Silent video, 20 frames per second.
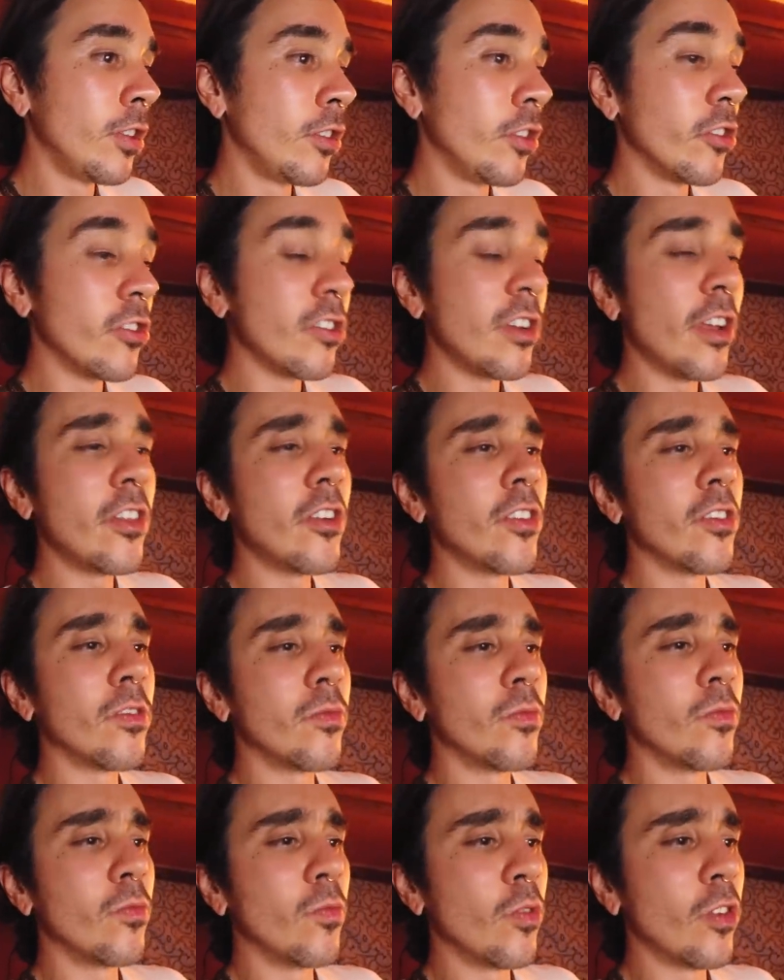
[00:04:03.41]
there's another
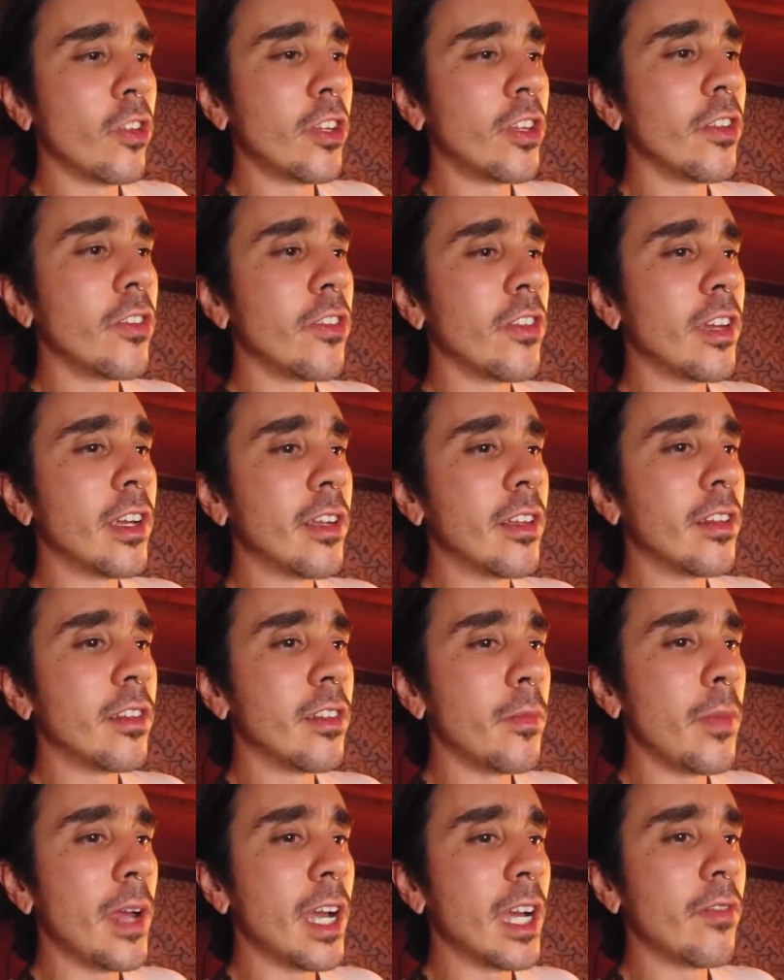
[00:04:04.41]
really good thing in
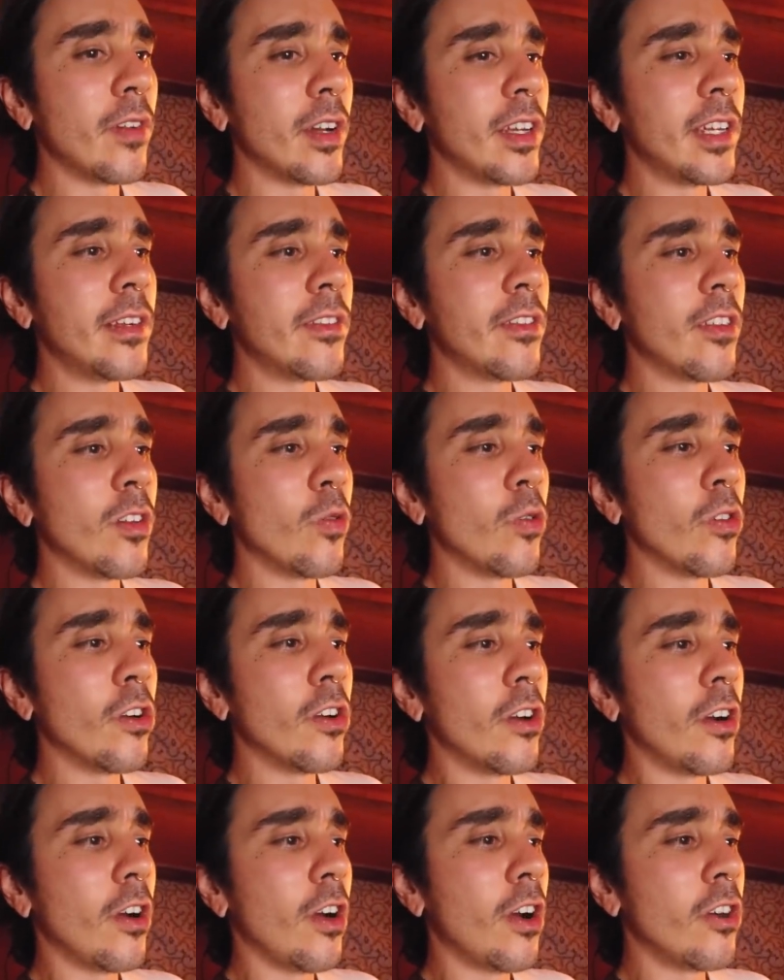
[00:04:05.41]
the Bhagavad Gita
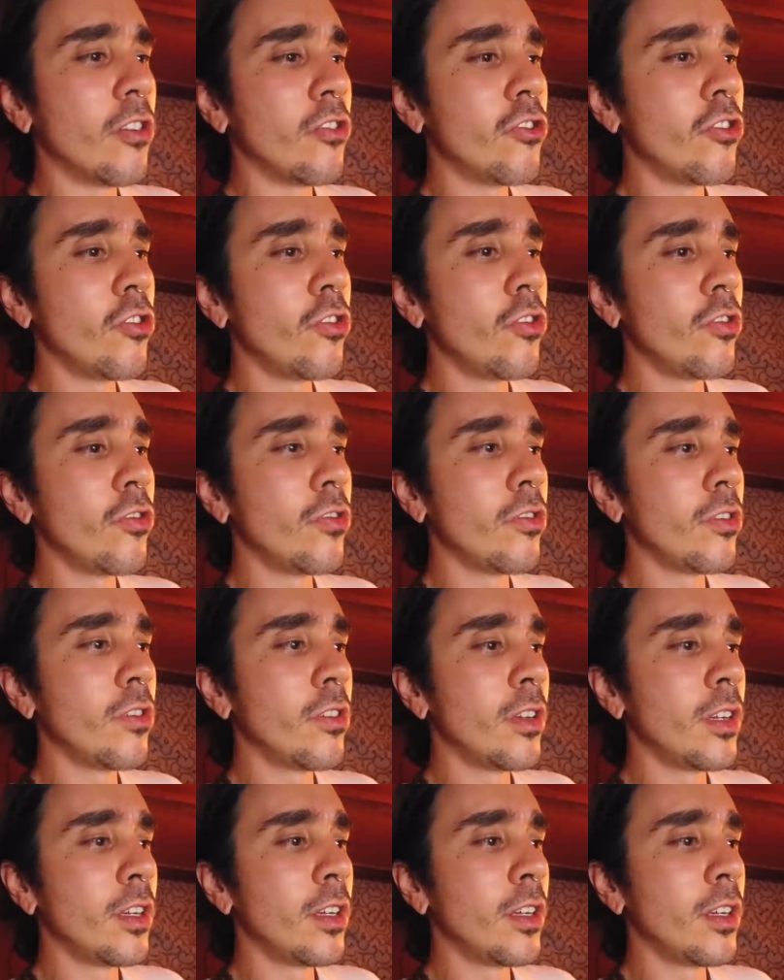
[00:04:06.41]
where Arjuna,